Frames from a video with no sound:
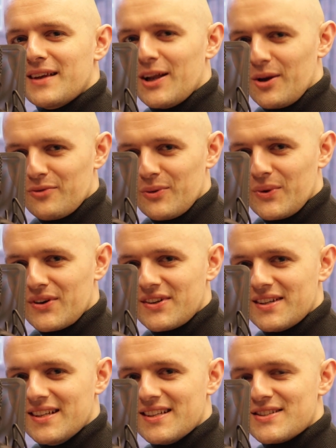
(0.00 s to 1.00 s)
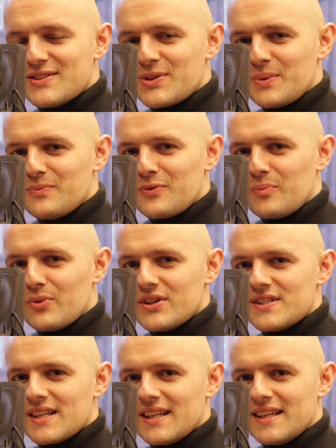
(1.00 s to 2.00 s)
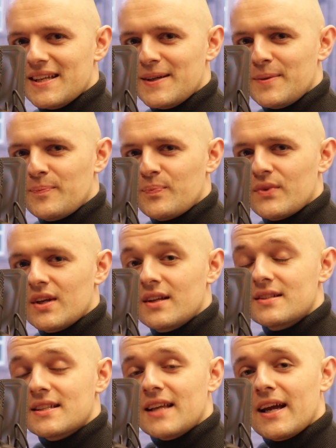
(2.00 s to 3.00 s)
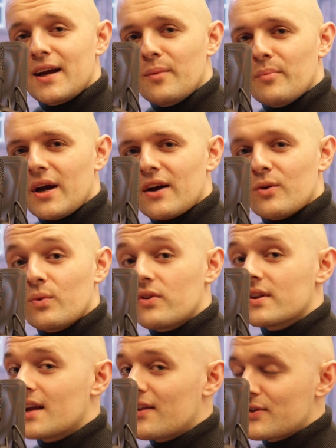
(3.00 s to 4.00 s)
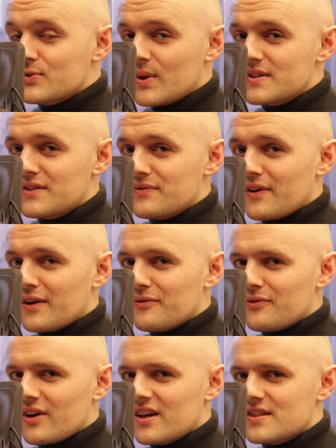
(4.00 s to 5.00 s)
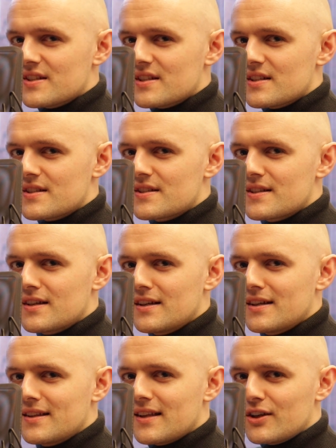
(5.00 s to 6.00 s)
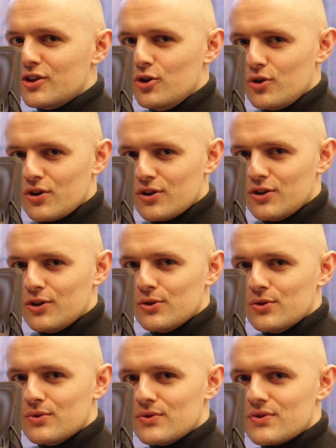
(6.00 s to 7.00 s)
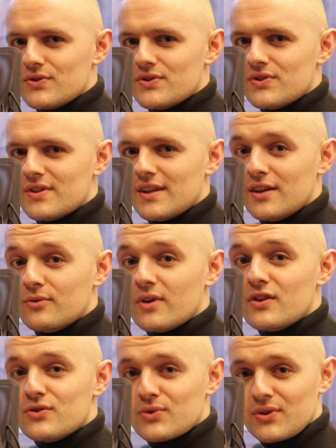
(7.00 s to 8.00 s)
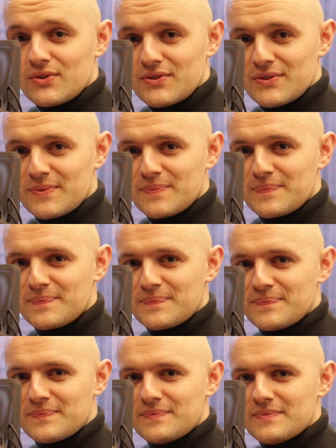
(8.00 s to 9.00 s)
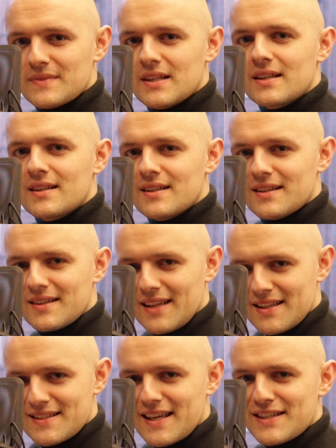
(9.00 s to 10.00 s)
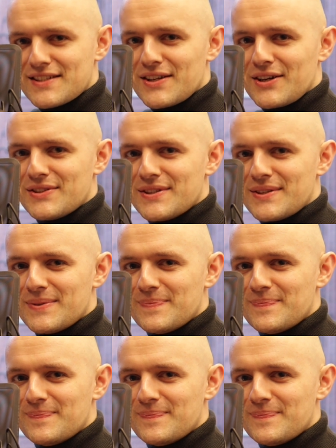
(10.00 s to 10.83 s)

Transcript: Hello everyone, it's Tom from Britcent here. Today I'm back with another 25 phrases that you can use in a restaurant. Let's get started.